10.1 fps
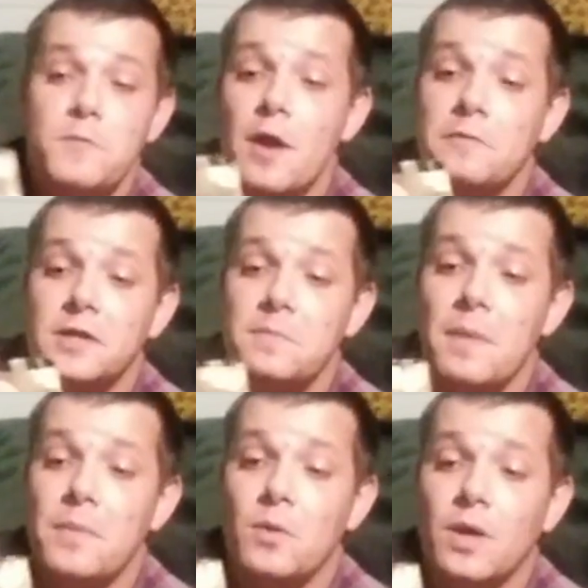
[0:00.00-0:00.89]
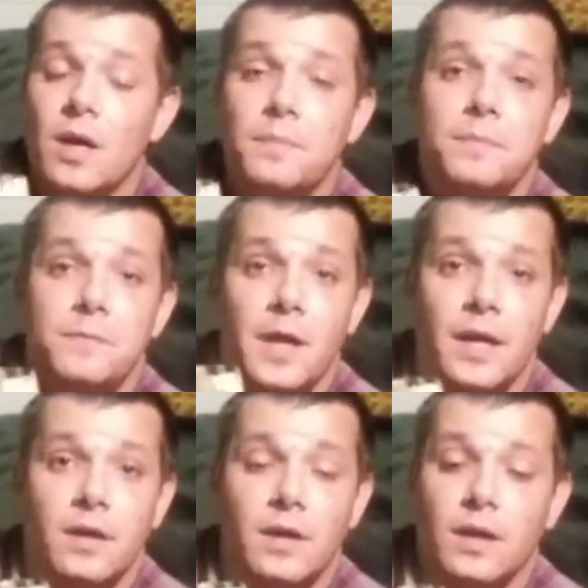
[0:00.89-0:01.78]
If you haven't seen my bone cup,
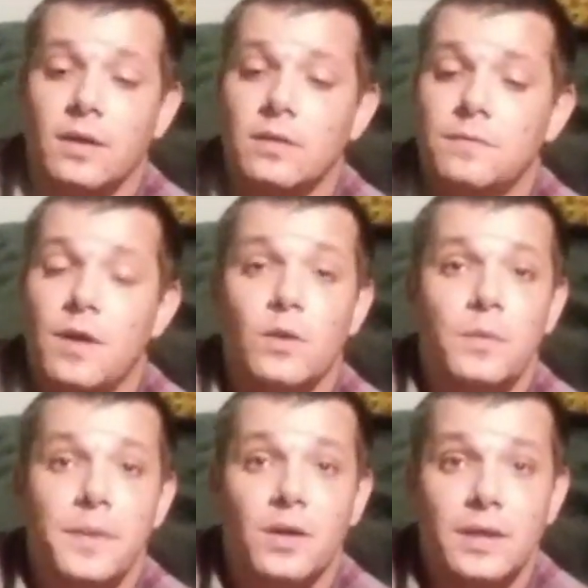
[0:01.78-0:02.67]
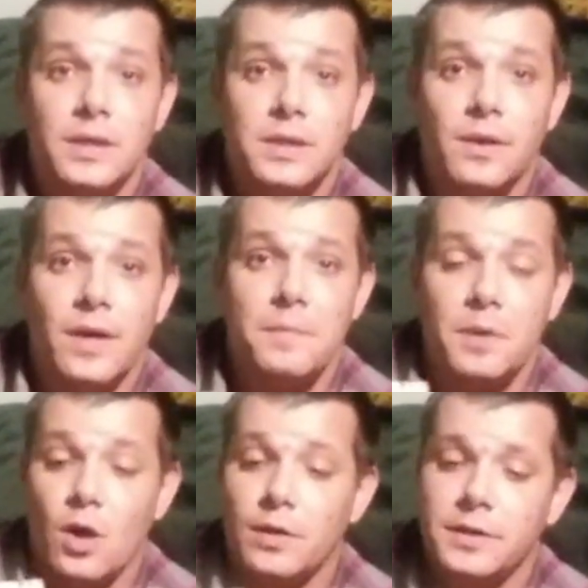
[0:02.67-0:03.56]
not following me on Instagram,
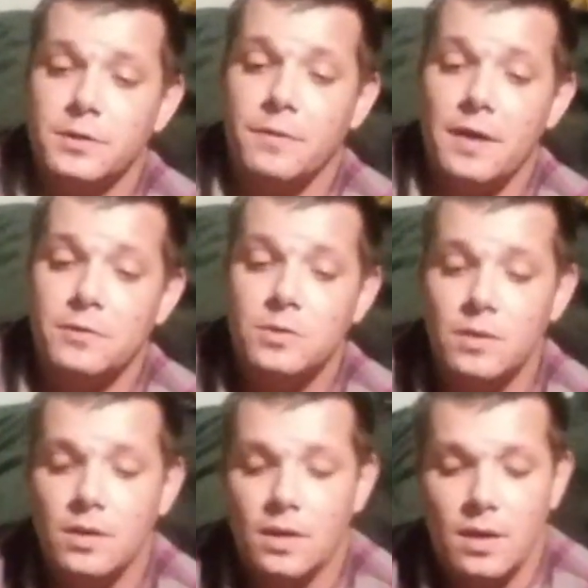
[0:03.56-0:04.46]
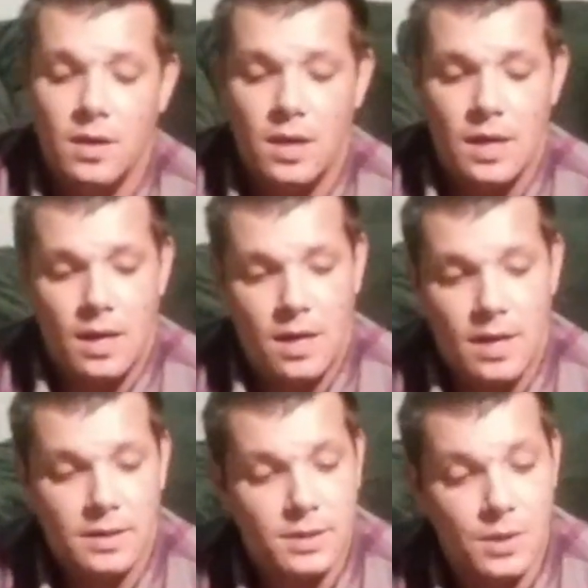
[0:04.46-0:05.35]
McCartney Survival.
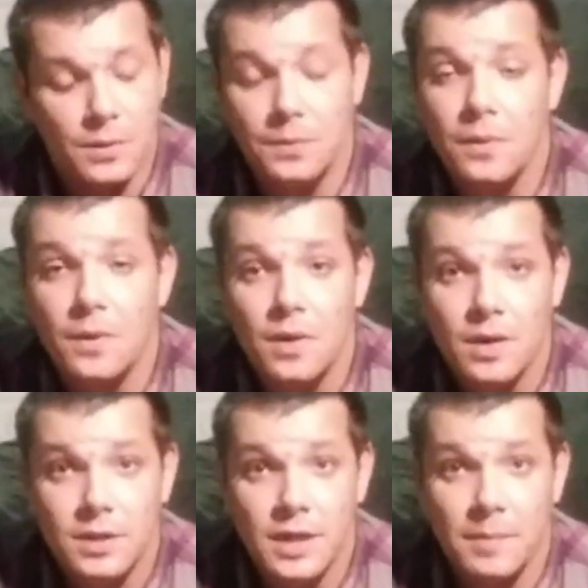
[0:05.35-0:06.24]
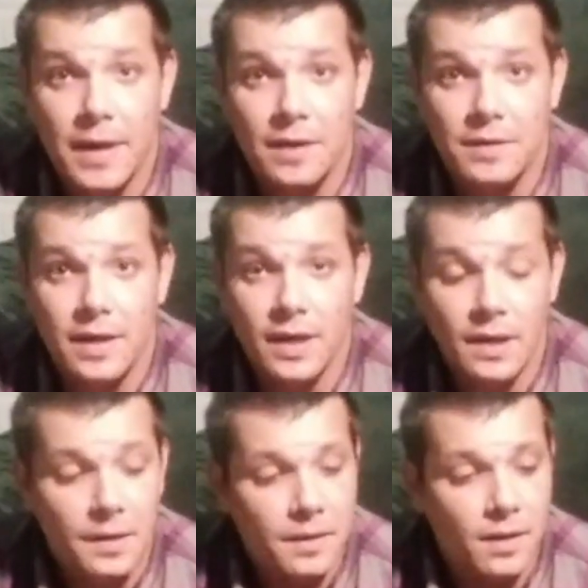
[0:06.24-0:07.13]
So check me out
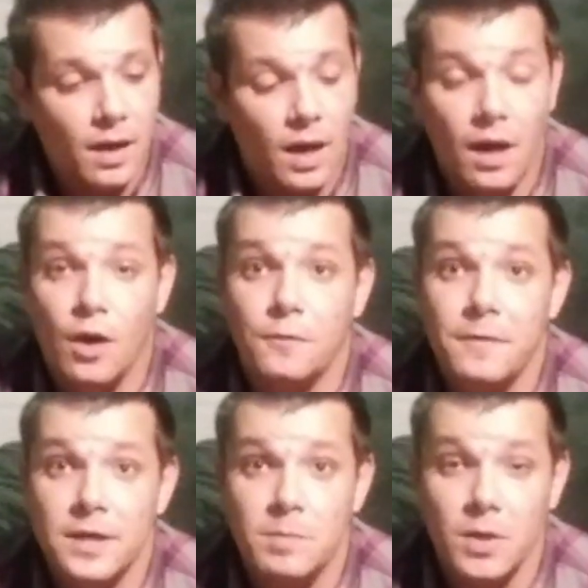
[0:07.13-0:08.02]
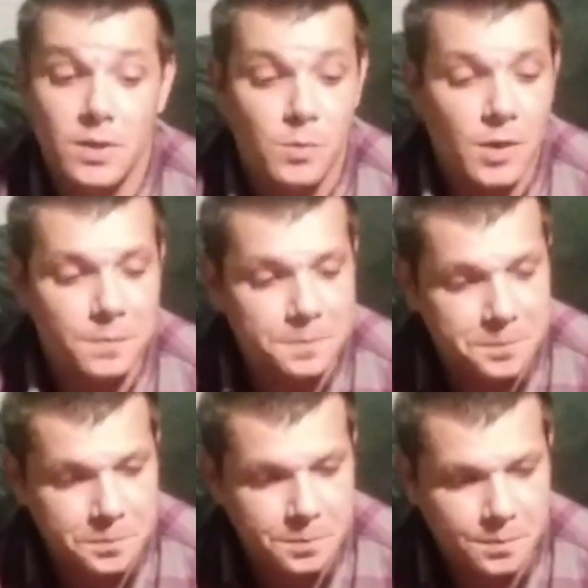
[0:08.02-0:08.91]
there on Facebook as well.
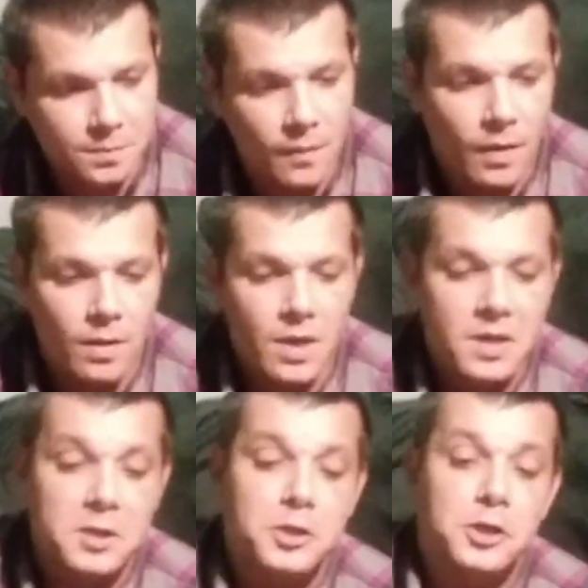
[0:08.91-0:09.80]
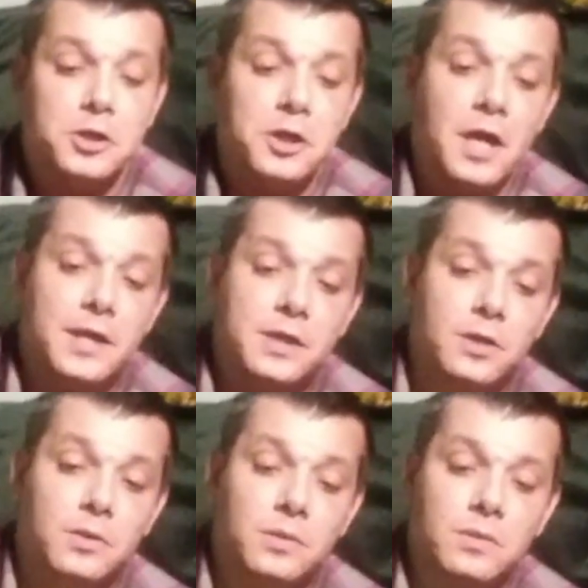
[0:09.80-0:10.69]
it's just a nice
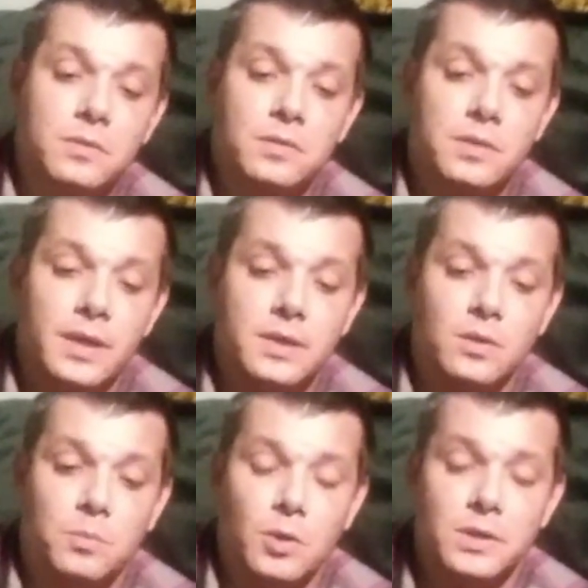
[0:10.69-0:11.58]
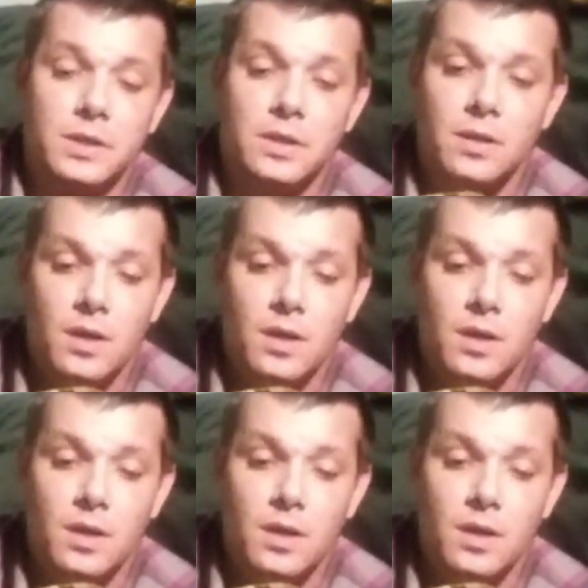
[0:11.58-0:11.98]
little present.